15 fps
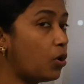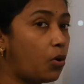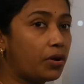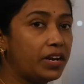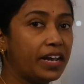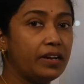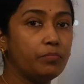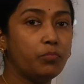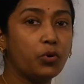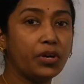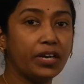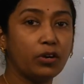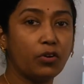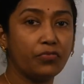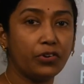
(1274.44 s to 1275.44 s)
be online
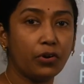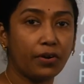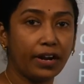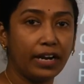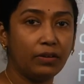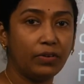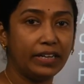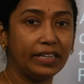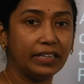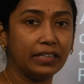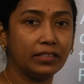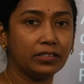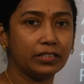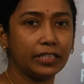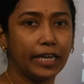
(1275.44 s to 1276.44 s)
booking of your railway
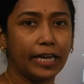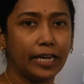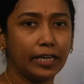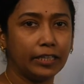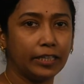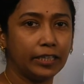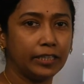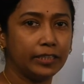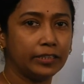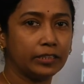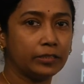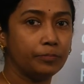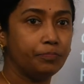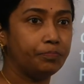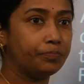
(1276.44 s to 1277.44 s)
tickets, air
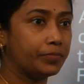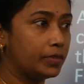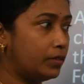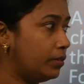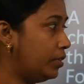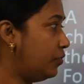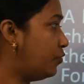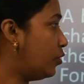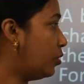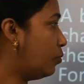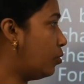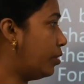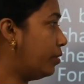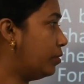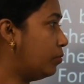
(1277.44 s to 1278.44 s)
tickets. If you
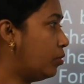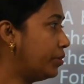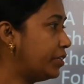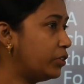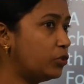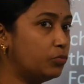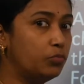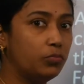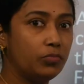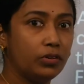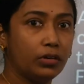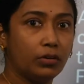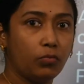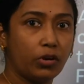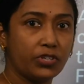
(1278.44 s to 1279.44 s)
wanted to
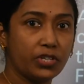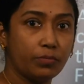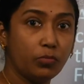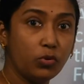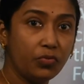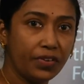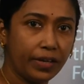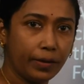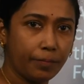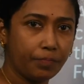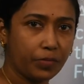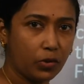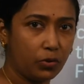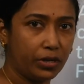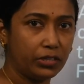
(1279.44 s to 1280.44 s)
watch a movie,
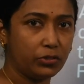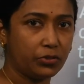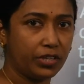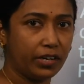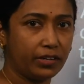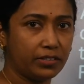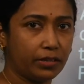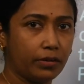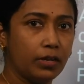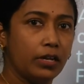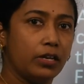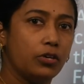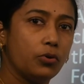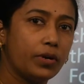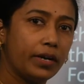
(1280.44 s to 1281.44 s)
going to theatre,
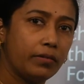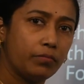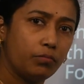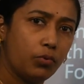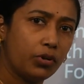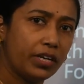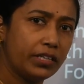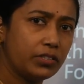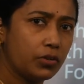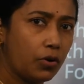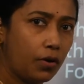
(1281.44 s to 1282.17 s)
you can book it